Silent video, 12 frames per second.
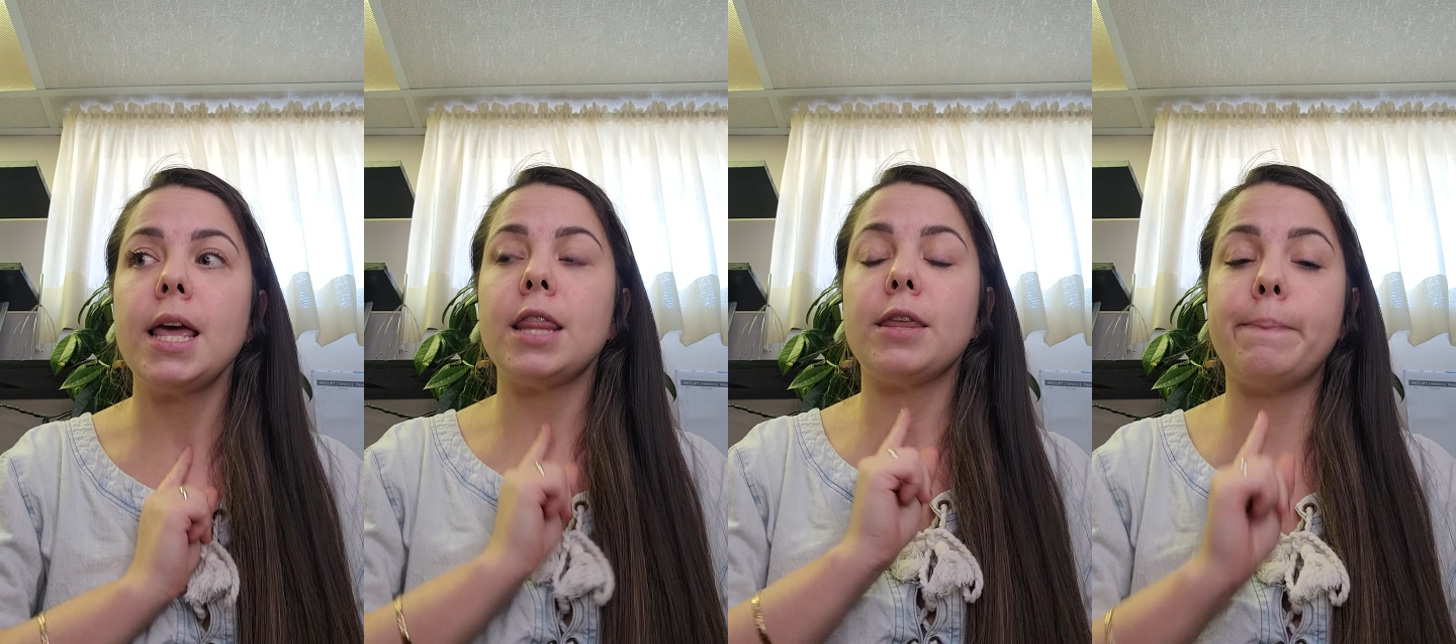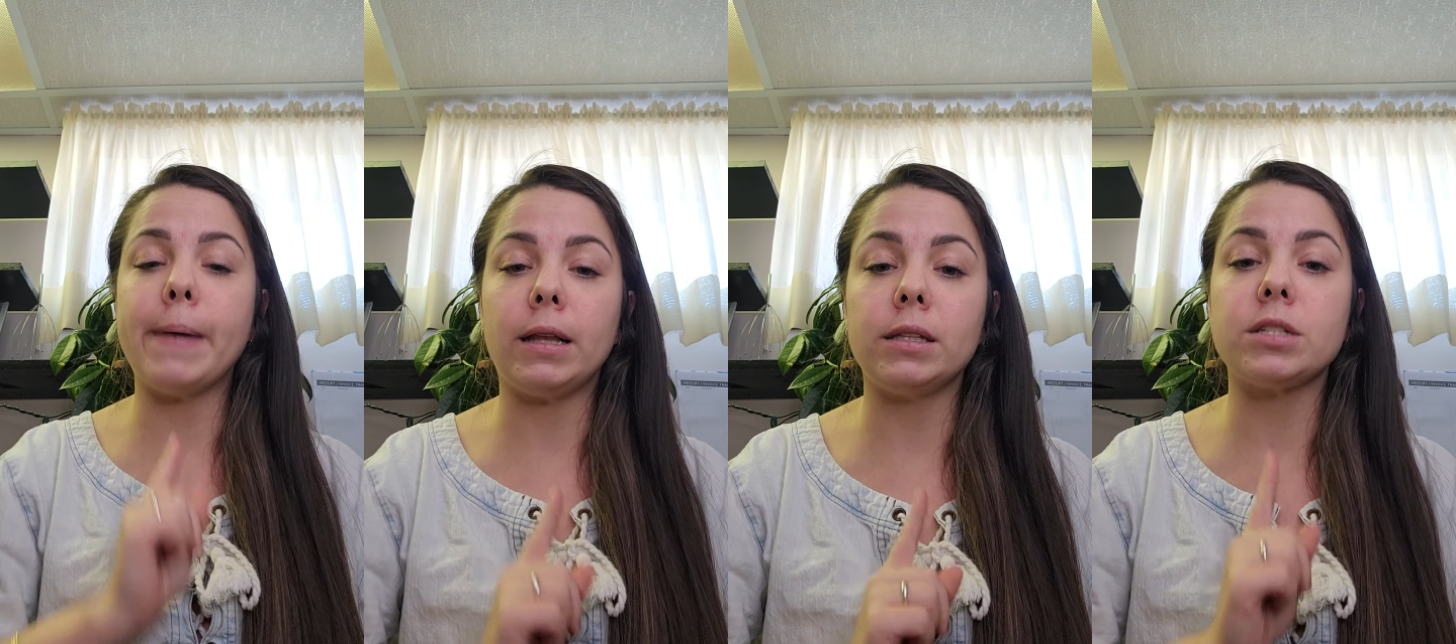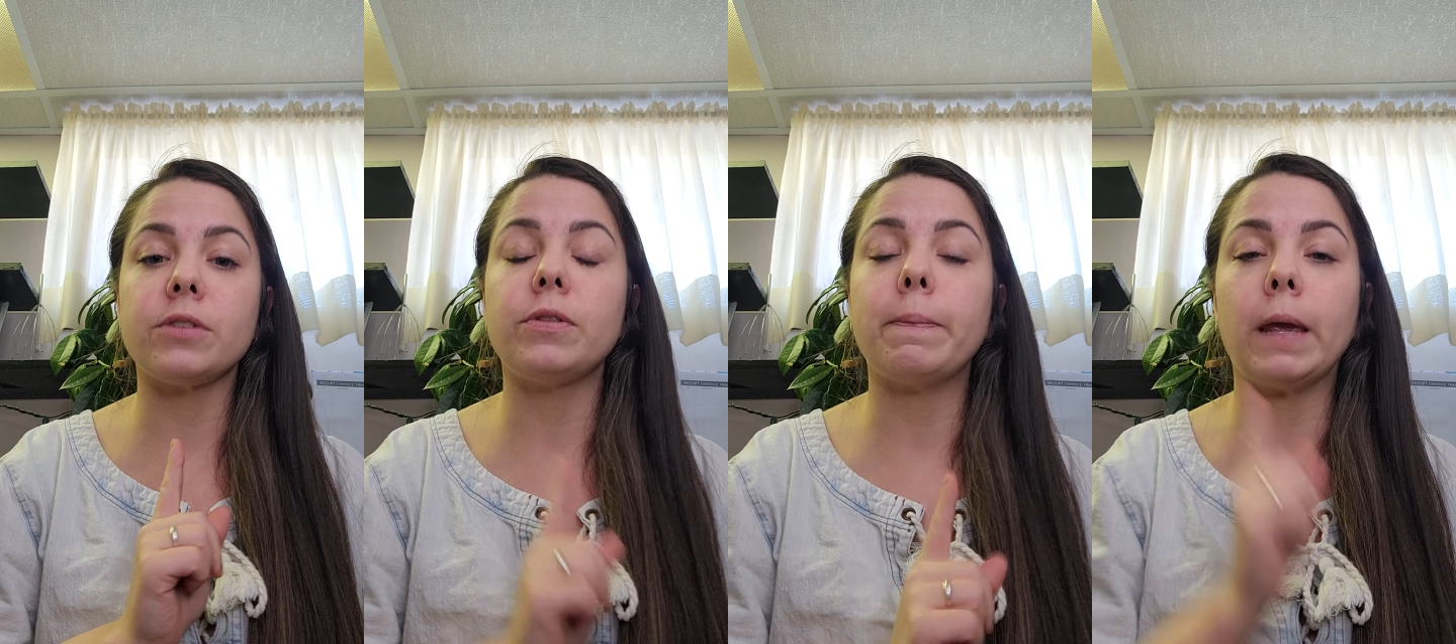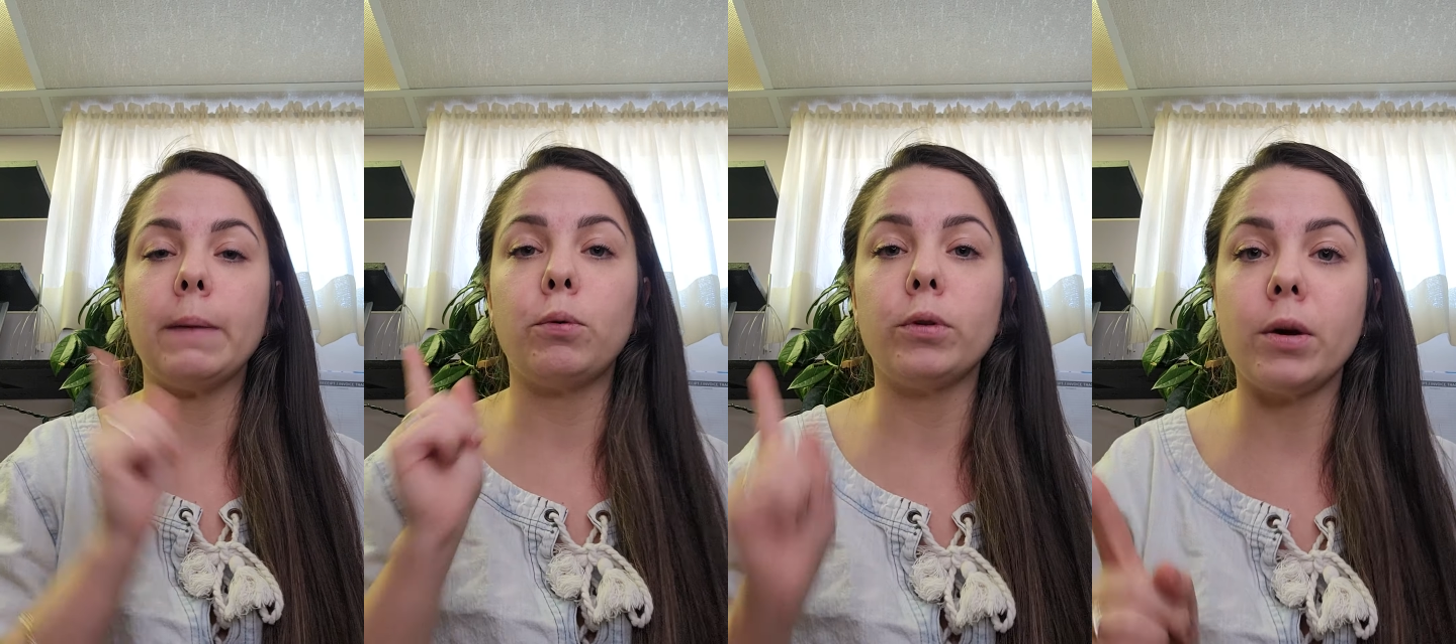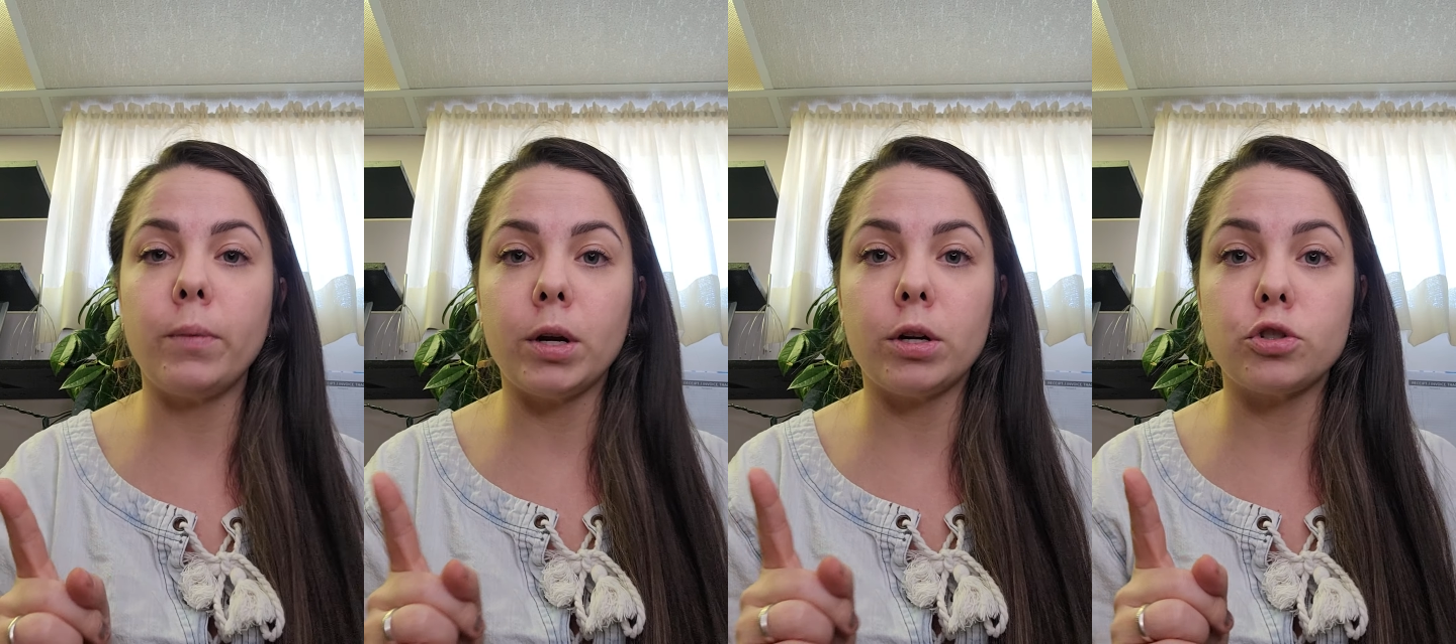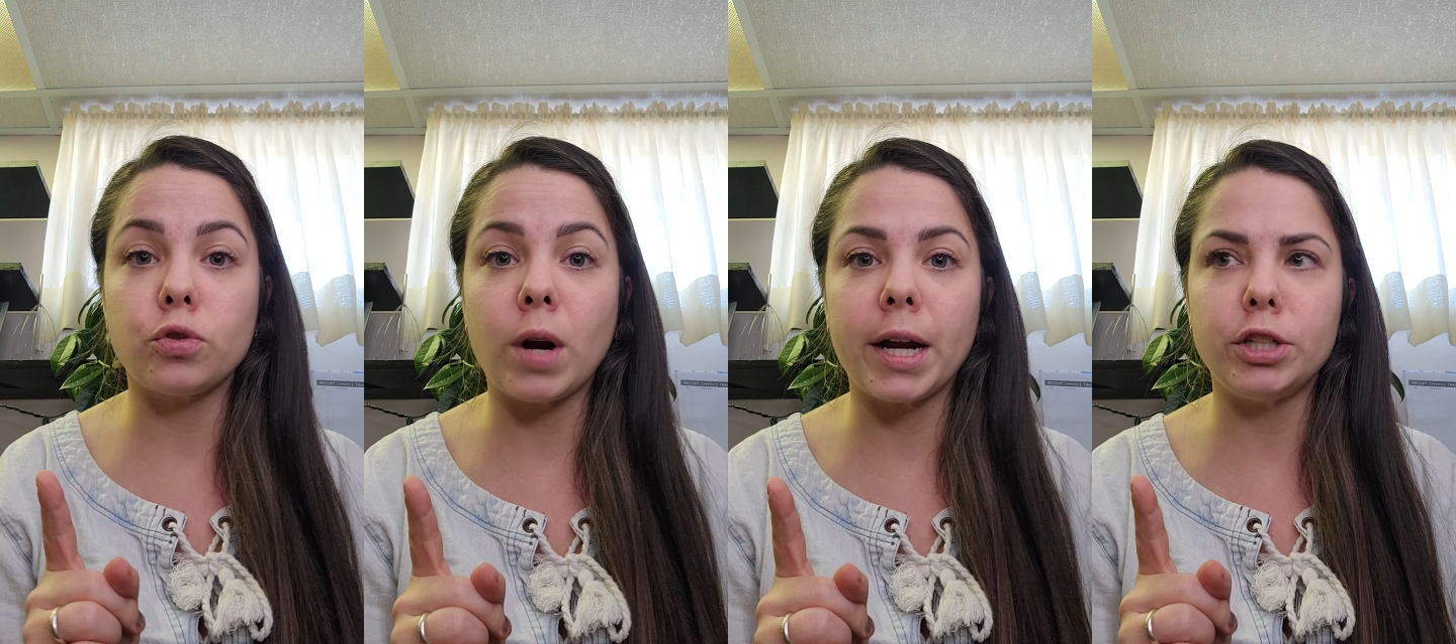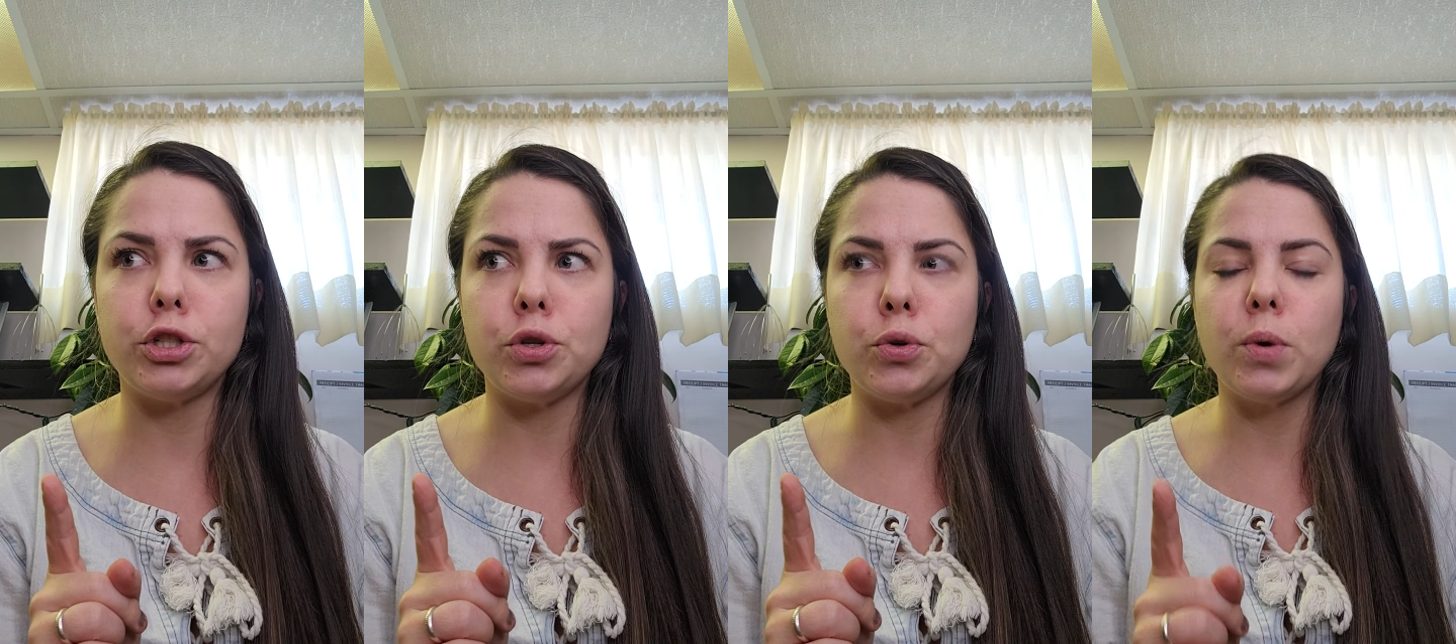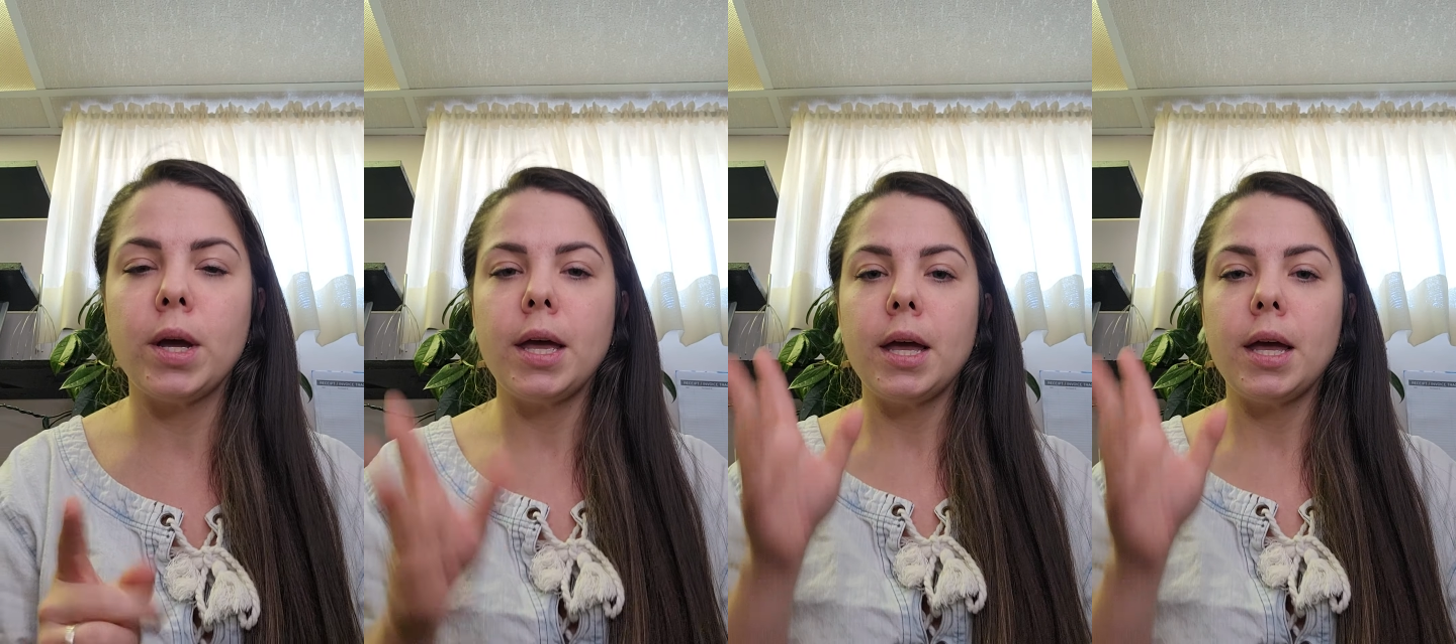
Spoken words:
the balance of the people that we are trying to